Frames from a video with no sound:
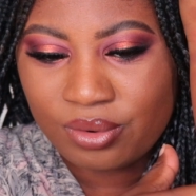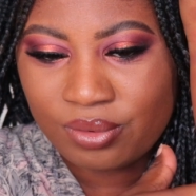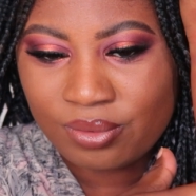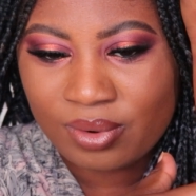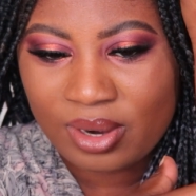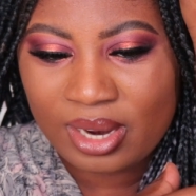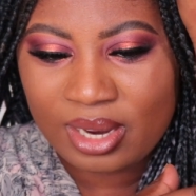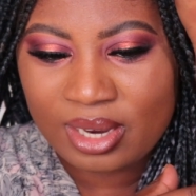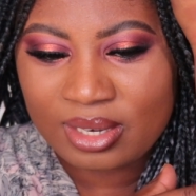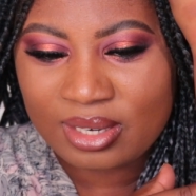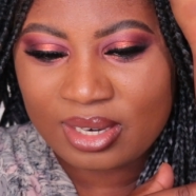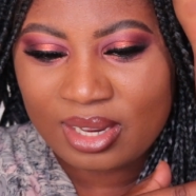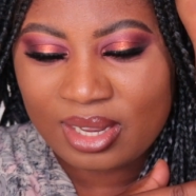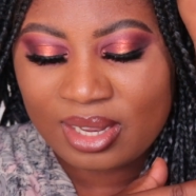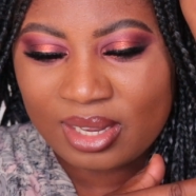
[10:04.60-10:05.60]

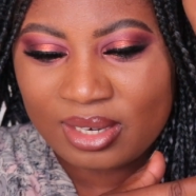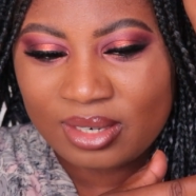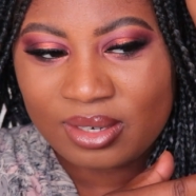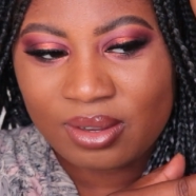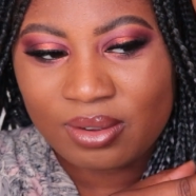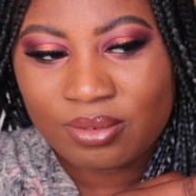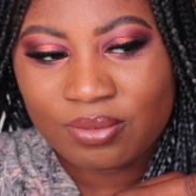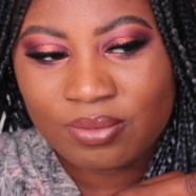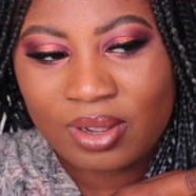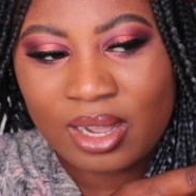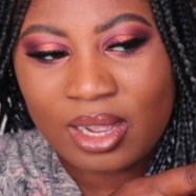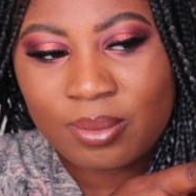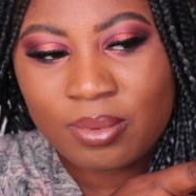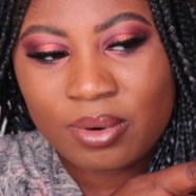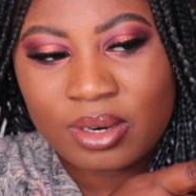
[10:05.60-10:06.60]
red and
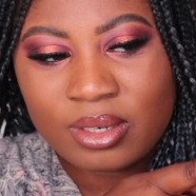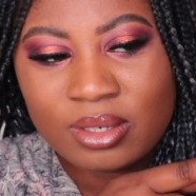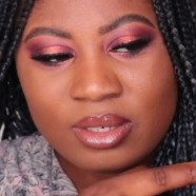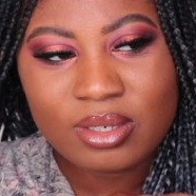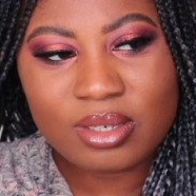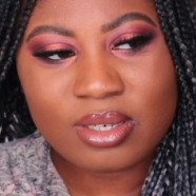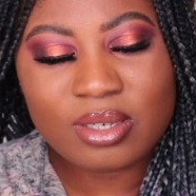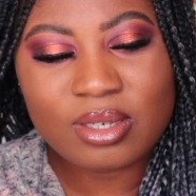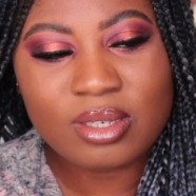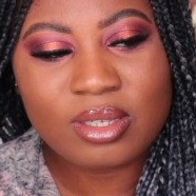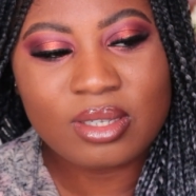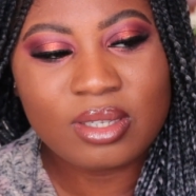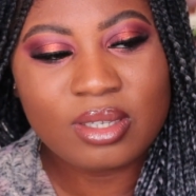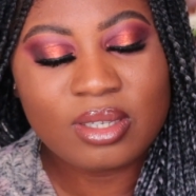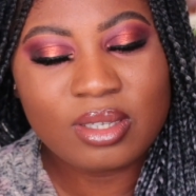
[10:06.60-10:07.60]
vibrant.
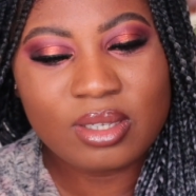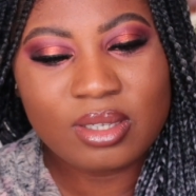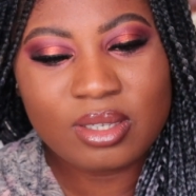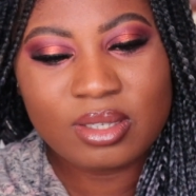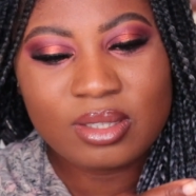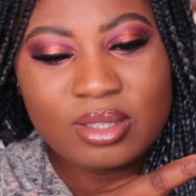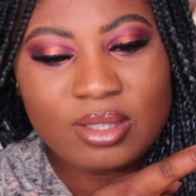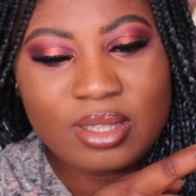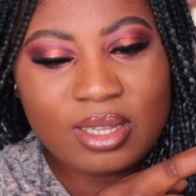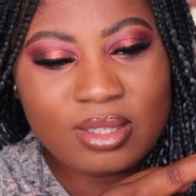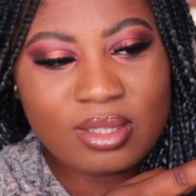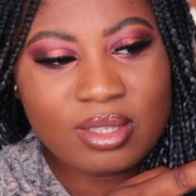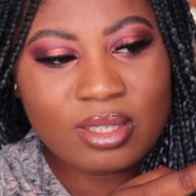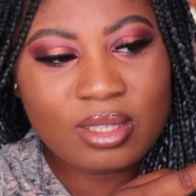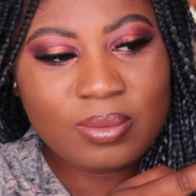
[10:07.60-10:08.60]
So
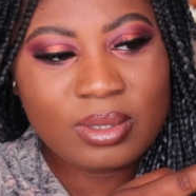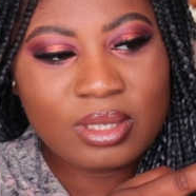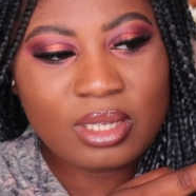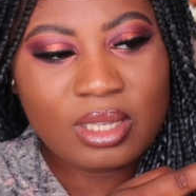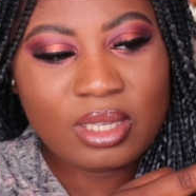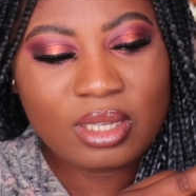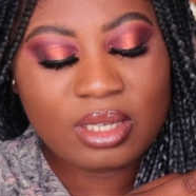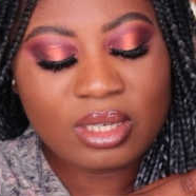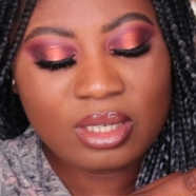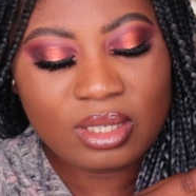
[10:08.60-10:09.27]
that's this one here.